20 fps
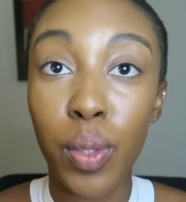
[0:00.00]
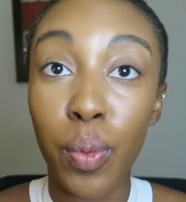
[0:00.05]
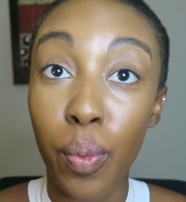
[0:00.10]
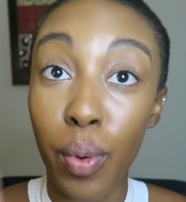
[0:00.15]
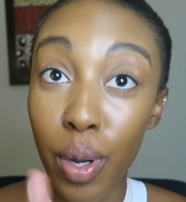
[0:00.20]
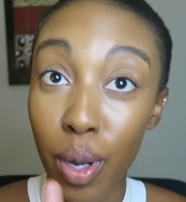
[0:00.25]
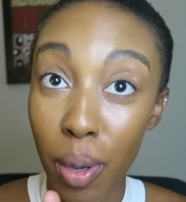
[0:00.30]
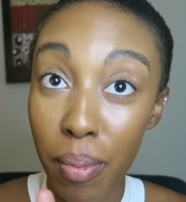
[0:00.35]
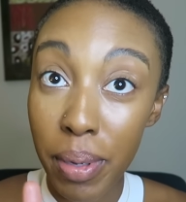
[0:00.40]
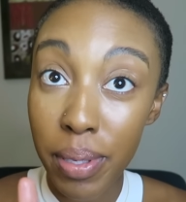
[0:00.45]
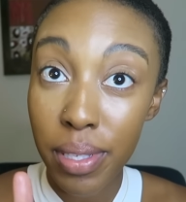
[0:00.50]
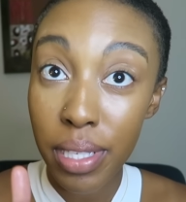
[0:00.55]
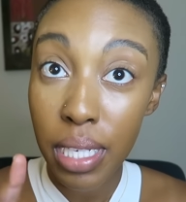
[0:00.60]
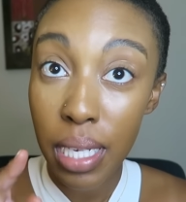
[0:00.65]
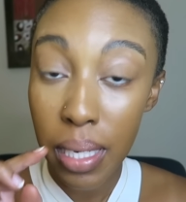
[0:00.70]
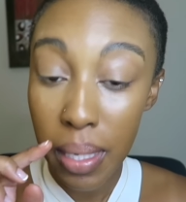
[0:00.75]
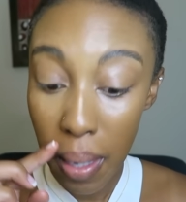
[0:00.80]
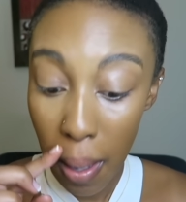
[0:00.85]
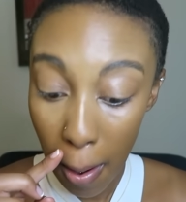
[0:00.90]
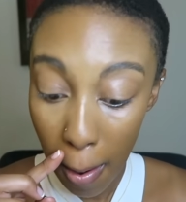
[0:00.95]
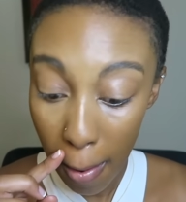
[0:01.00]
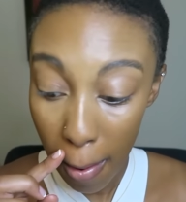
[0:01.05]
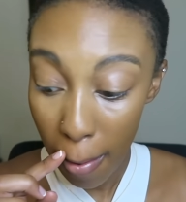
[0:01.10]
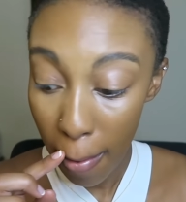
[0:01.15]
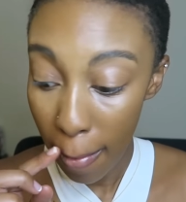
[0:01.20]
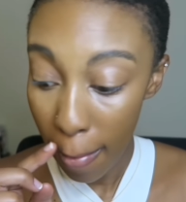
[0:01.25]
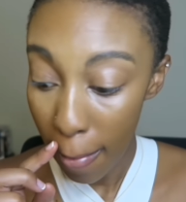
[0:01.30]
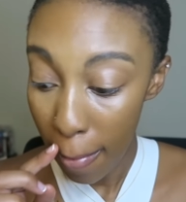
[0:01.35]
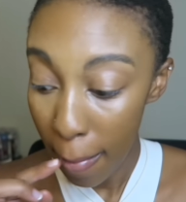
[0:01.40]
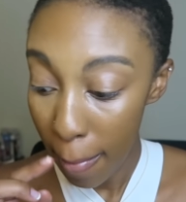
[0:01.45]
We're almost done.
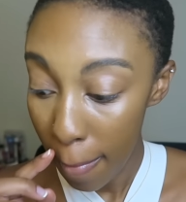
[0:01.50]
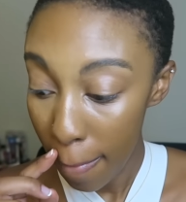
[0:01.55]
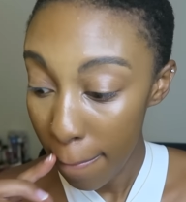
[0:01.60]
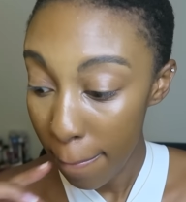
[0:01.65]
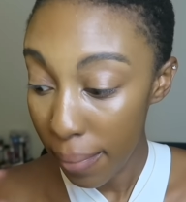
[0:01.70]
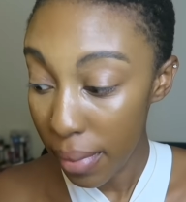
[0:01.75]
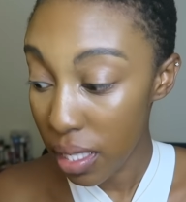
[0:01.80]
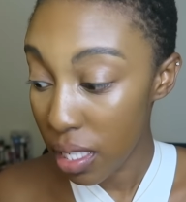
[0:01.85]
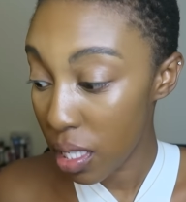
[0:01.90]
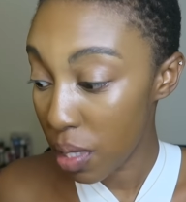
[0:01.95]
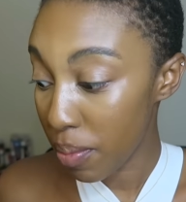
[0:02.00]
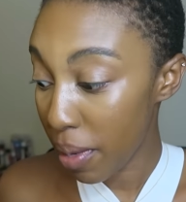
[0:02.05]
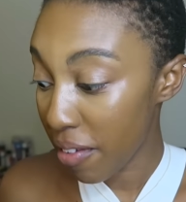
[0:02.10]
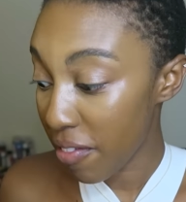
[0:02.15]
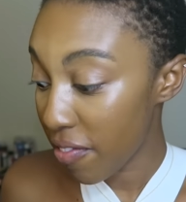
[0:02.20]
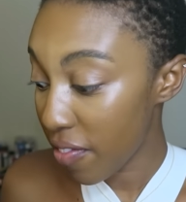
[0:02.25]
This is my